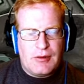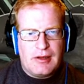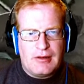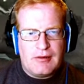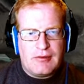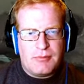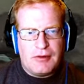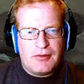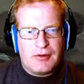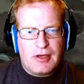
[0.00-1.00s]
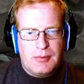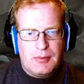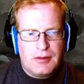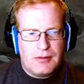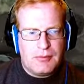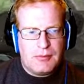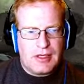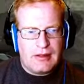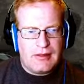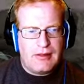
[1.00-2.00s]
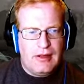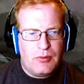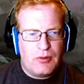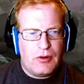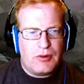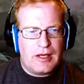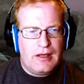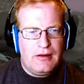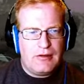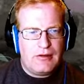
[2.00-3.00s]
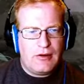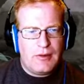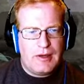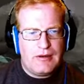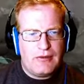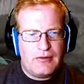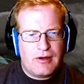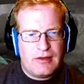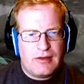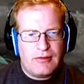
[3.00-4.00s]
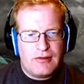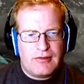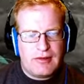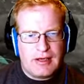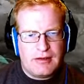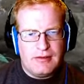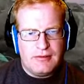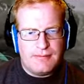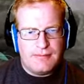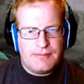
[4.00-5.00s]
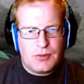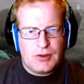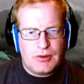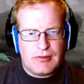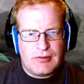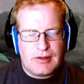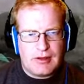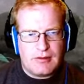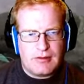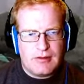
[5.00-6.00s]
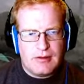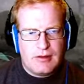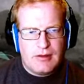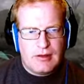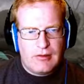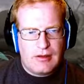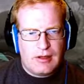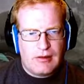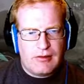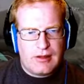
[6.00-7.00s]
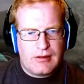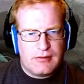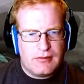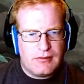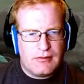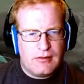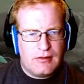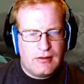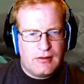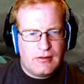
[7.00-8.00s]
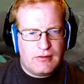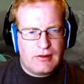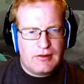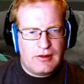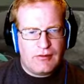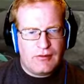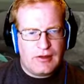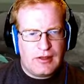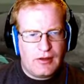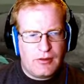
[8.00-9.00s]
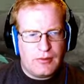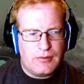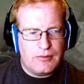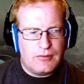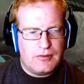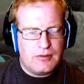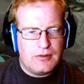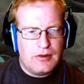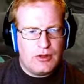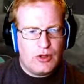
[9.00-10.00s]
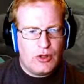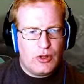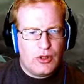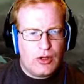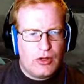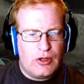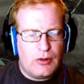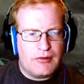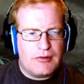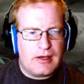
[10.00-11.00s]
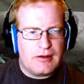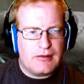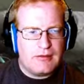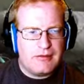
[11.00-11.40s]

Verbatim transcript: let this buffer up. But I think we're okay to go ahead and try and turn this thing on. What do you guys think? Have we done everything? Is everything ready to go? No, it's not.